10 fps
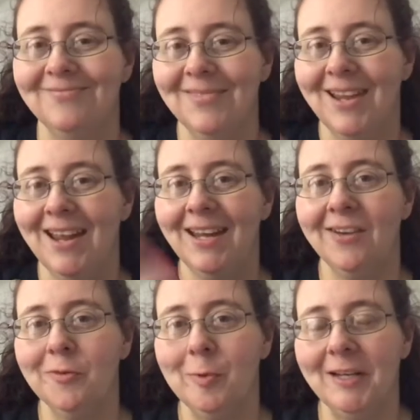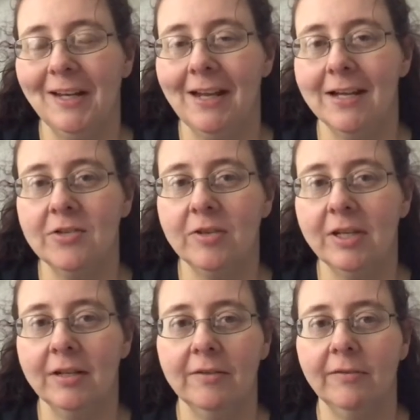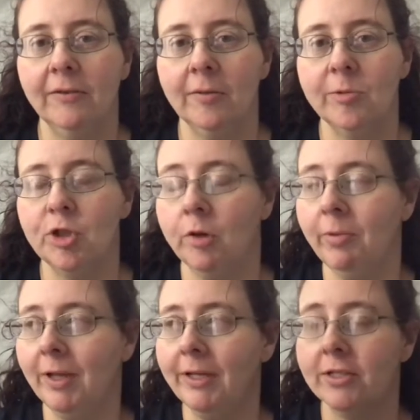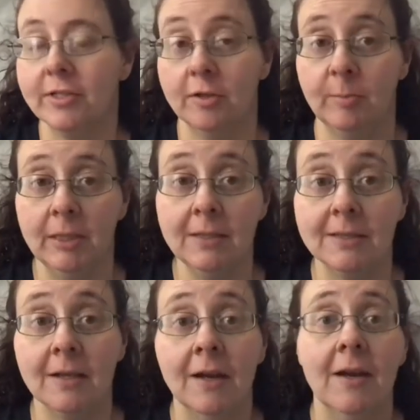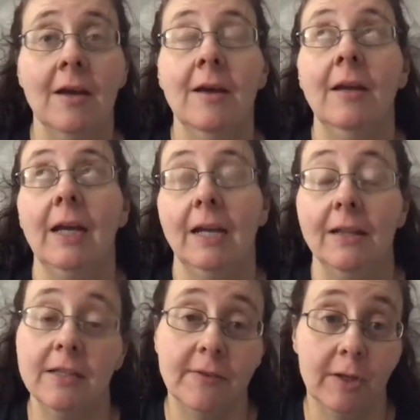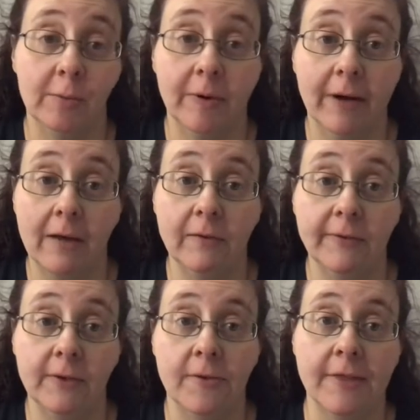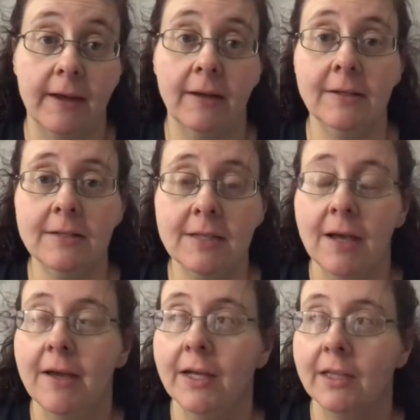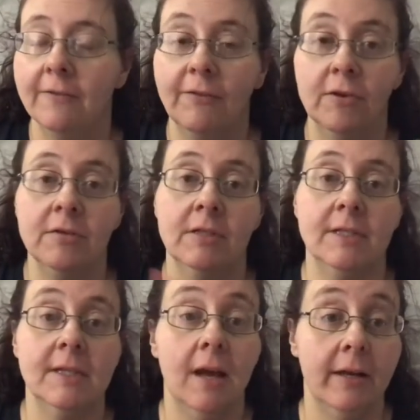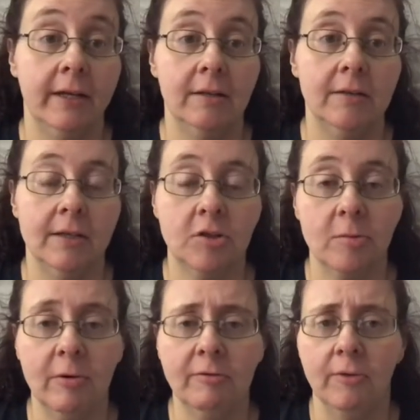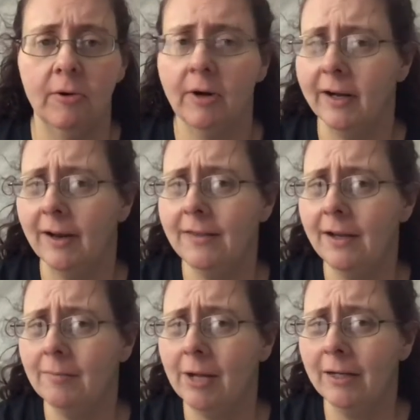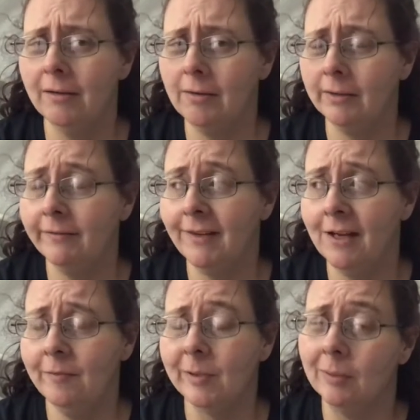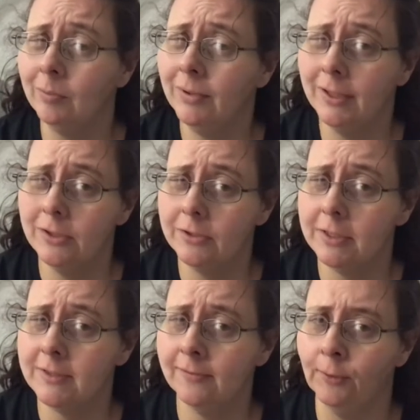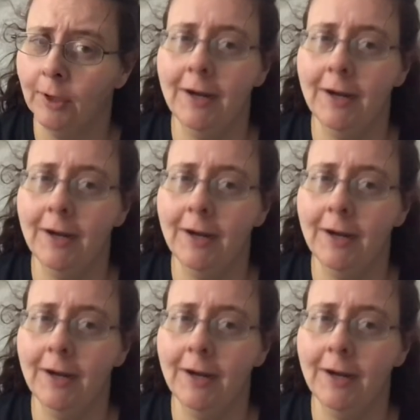Hey everybody, Angela here from Triple H Serpents. In this video we're going to have a few things. The first is cutting clutch number 4, and I think I might have called it 5, but I'm pretty sure it's 4.